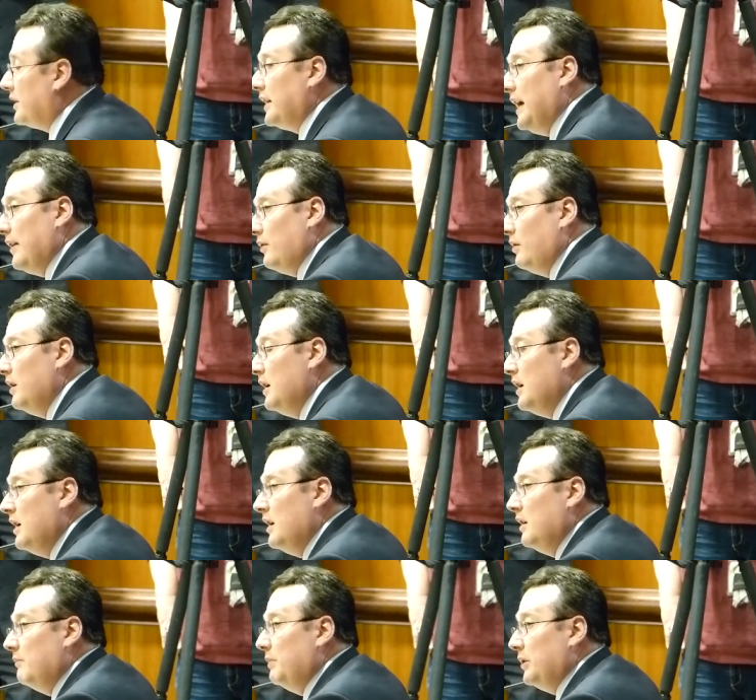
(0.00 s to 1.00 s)
together.
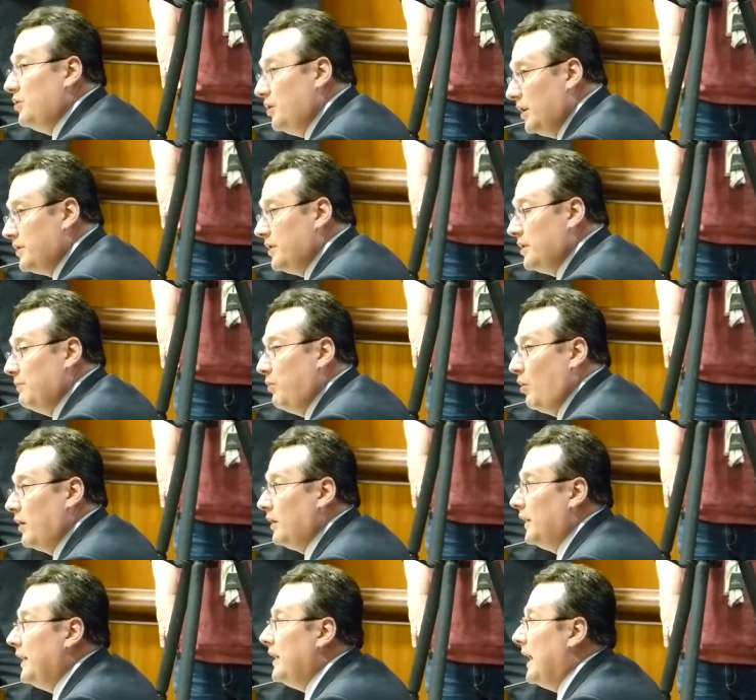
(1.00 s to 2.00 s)
But just as
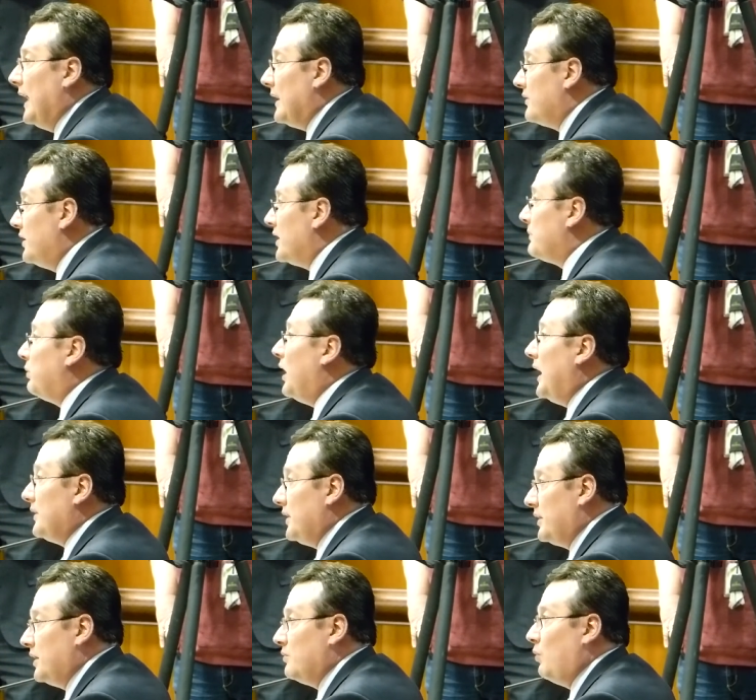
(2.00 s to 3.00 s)
importantly, as this
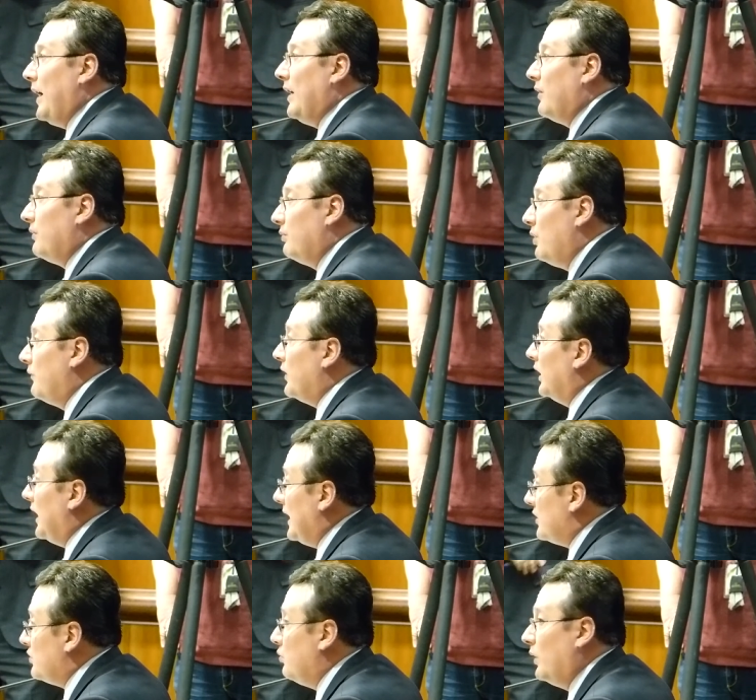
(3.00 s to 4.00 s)
process has wound through over the
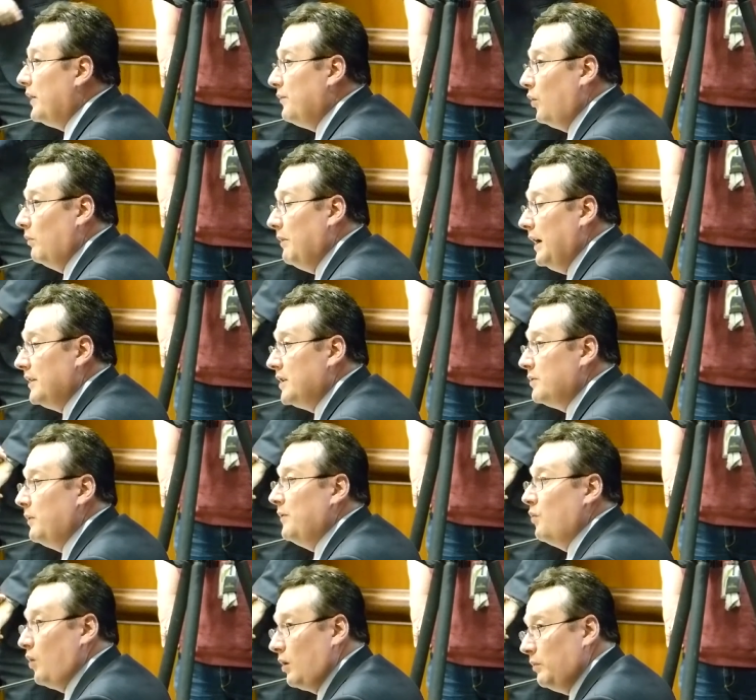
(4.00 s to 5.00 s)
last 24 months, as
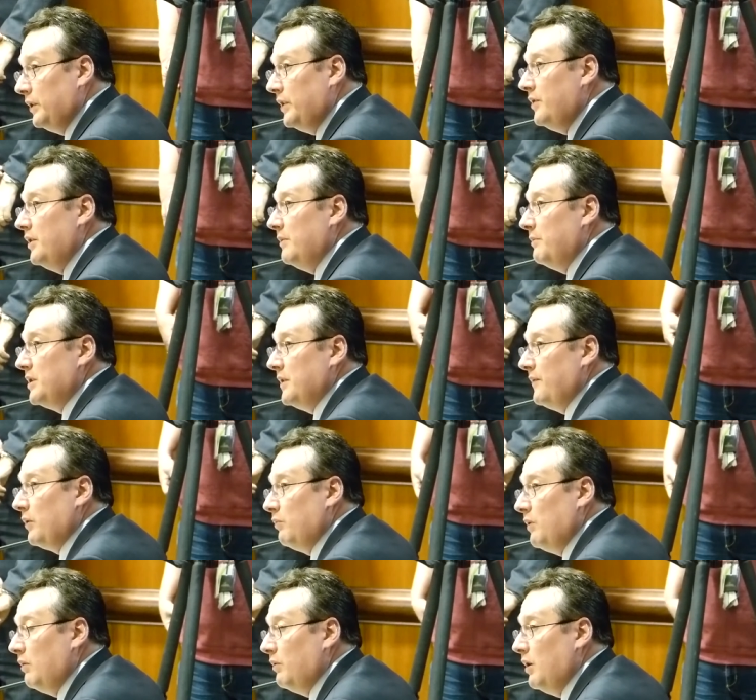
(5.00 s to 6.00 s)
we've worked with the Union Pacific
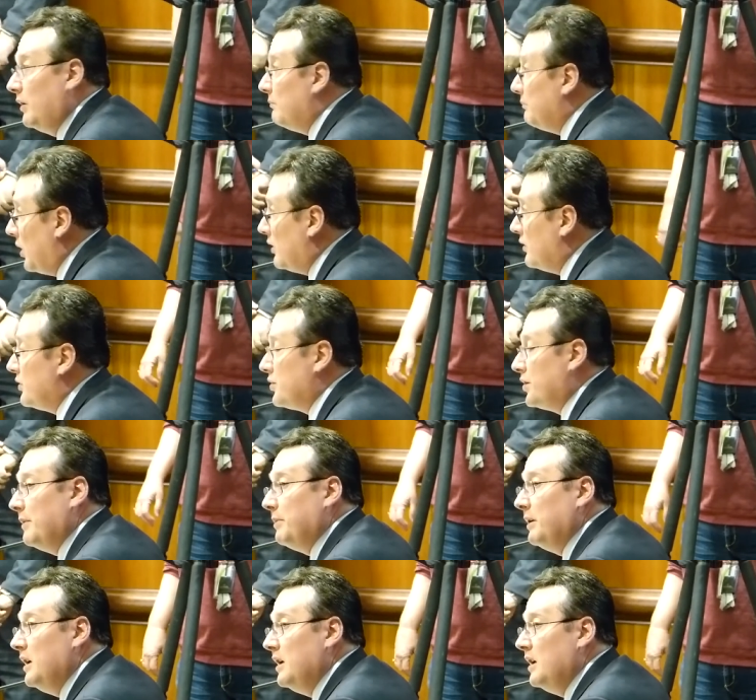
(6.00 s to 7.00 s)
Railroad in
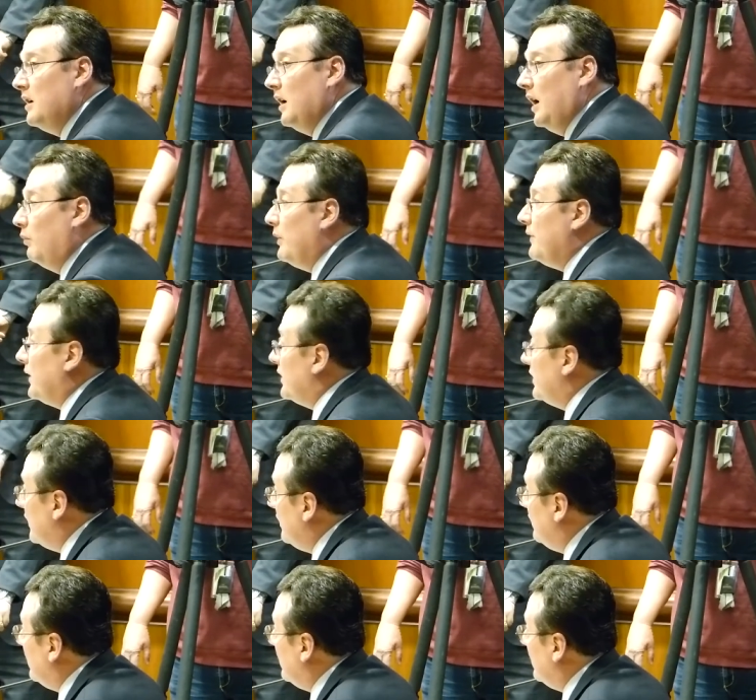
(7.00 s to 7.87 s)
partnership, uh, we've continued